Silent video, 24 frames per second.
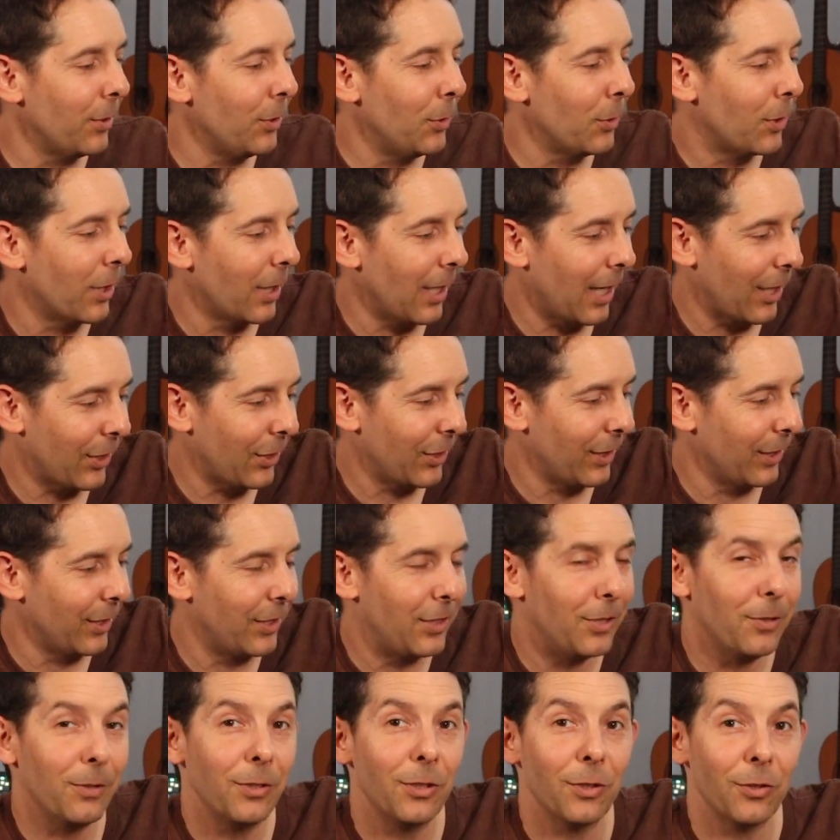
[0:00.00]
you could actually
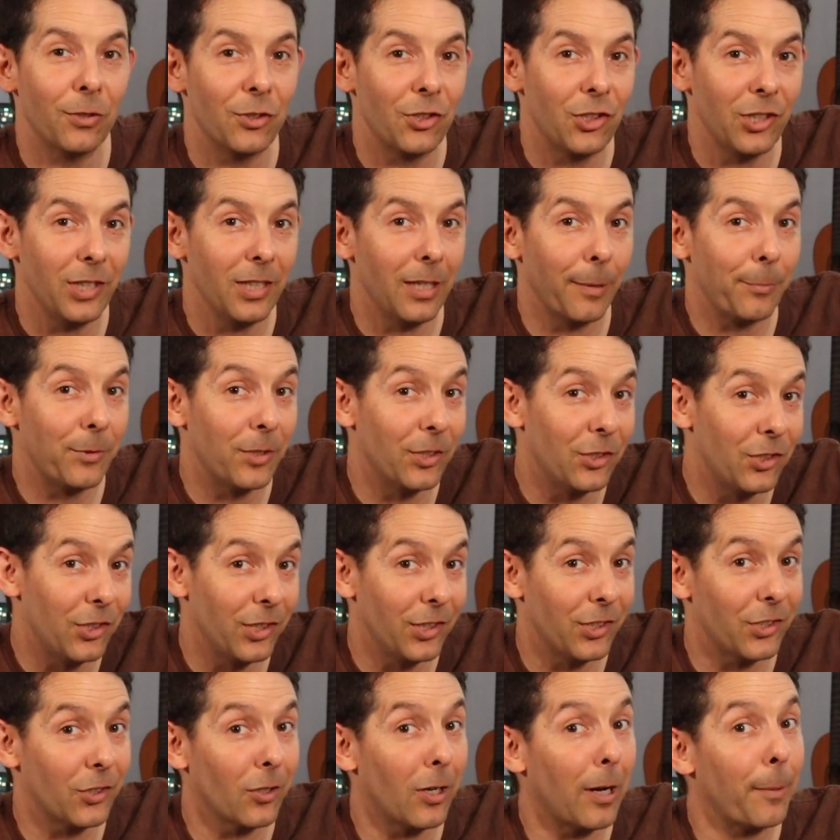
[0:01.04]
tune your G up to
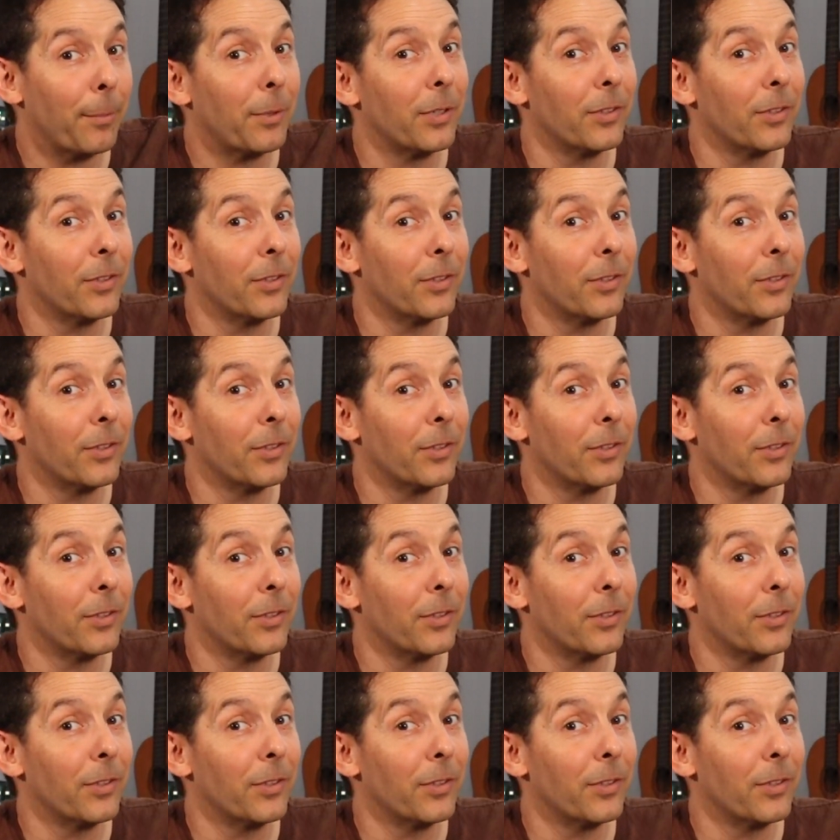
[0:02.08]
G sharp